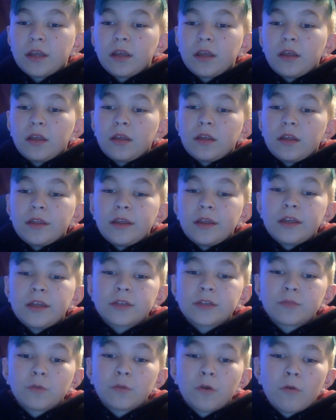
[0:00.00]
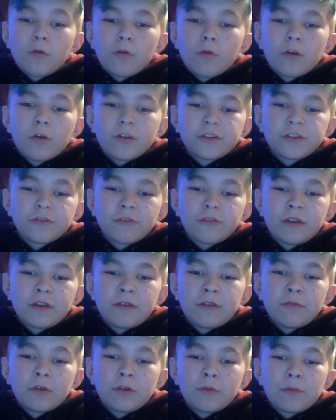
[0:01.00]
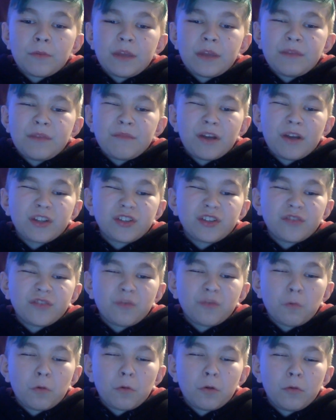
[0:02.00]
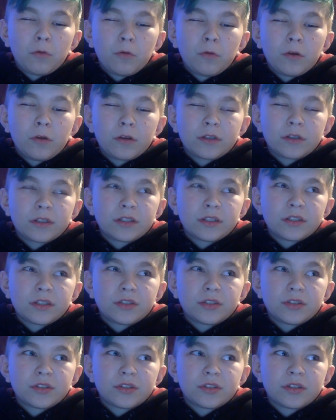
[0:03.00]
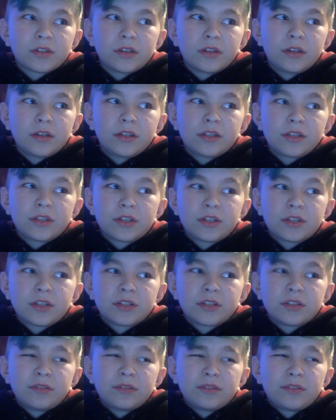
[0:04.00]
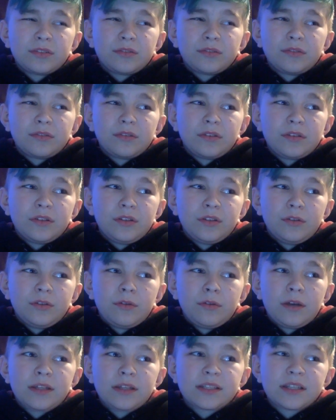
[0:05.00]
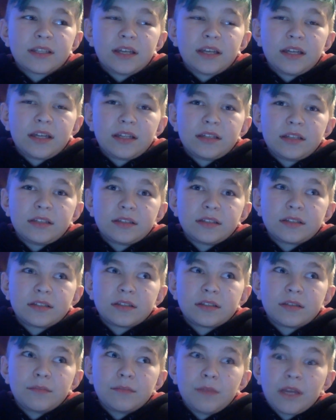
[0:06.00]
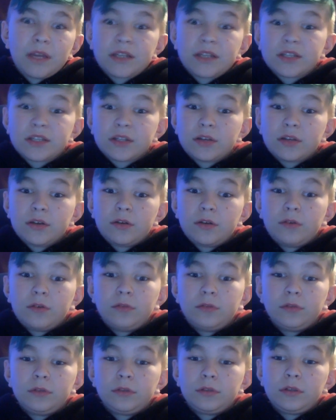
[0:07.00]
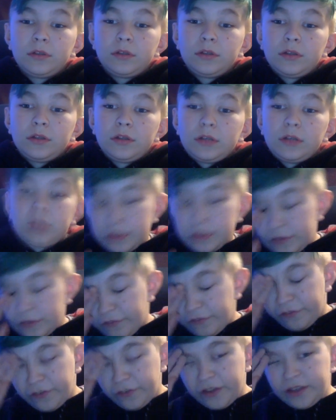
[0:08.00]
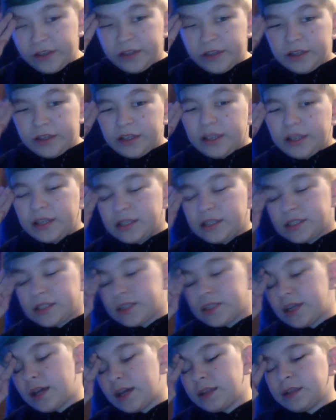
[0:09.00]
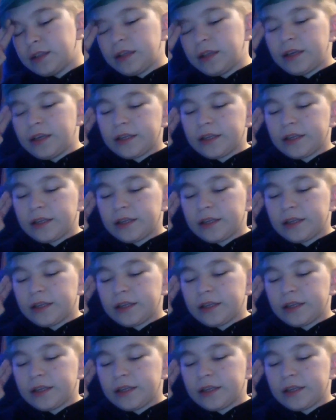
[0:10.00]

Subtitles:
his World War III wouldn't be much of a world war, because it's just U.S. and Mexico fighting, and it's not like